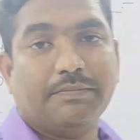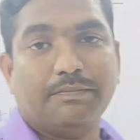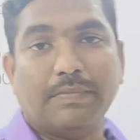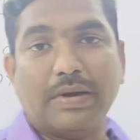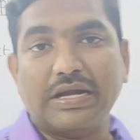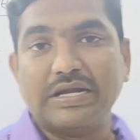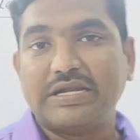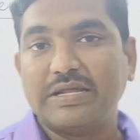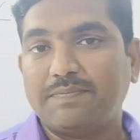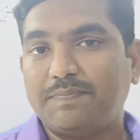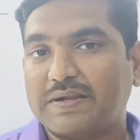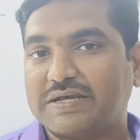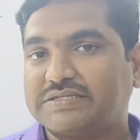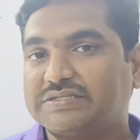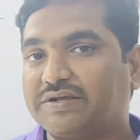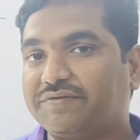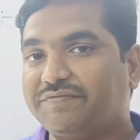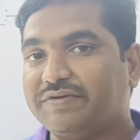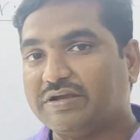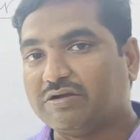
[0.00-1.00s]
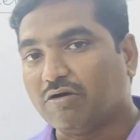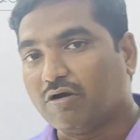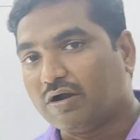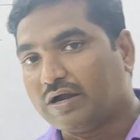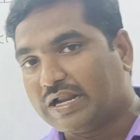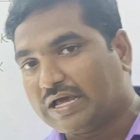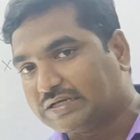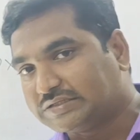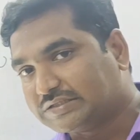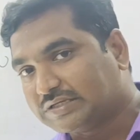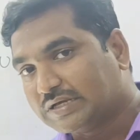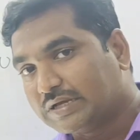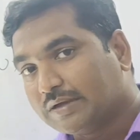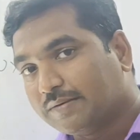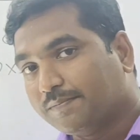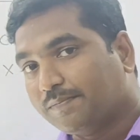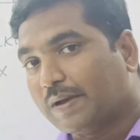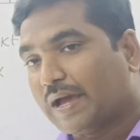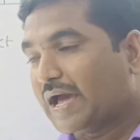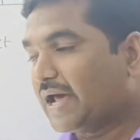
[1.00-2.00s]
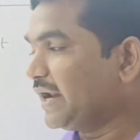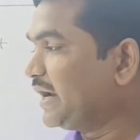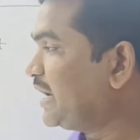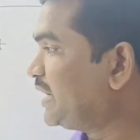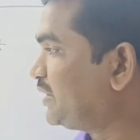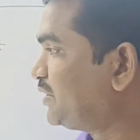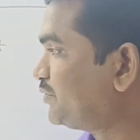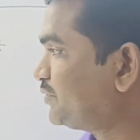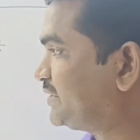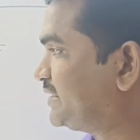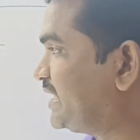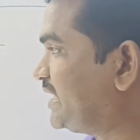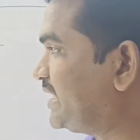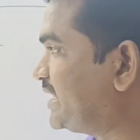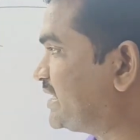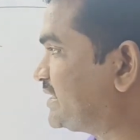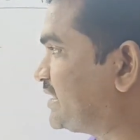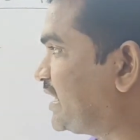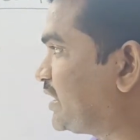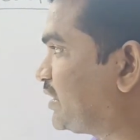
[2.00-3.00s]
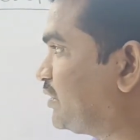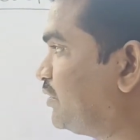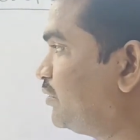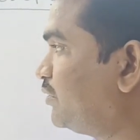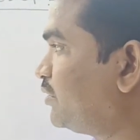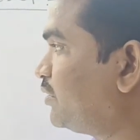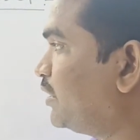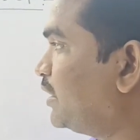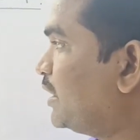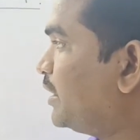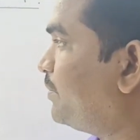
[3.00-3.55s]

multiplexer we called as parallel to serial circuit